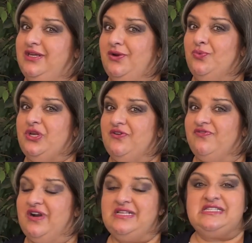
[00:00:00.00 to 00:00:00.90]
know, when your
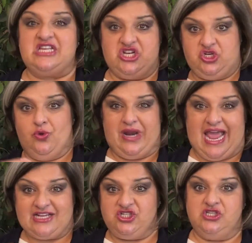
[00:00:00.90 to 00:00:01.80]
friends don't
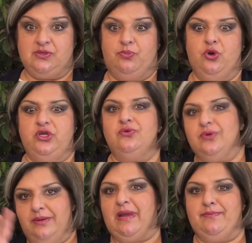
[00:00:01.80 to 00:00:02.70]
actually support you,
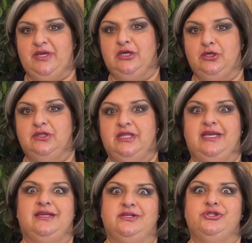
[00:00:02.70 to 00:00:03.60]
it might be a good
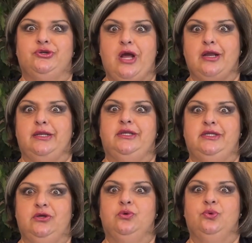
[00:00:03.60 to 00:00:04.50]
thing because you're not going to
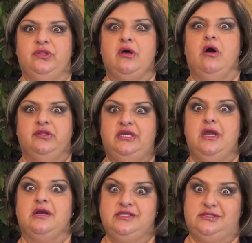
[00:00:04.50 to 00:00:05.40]
deal with all the
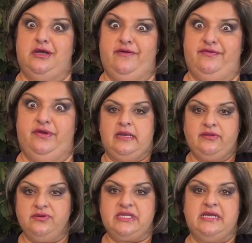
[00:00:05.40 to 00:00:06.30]
yuck stuff.
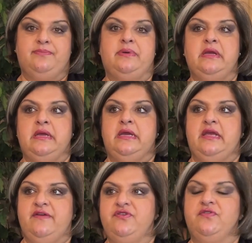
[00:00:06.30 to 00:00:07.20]
Another tip,
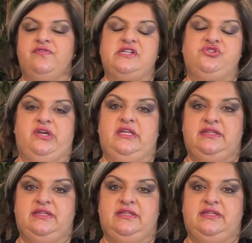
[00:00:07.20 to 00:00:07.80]
if you're frustrated,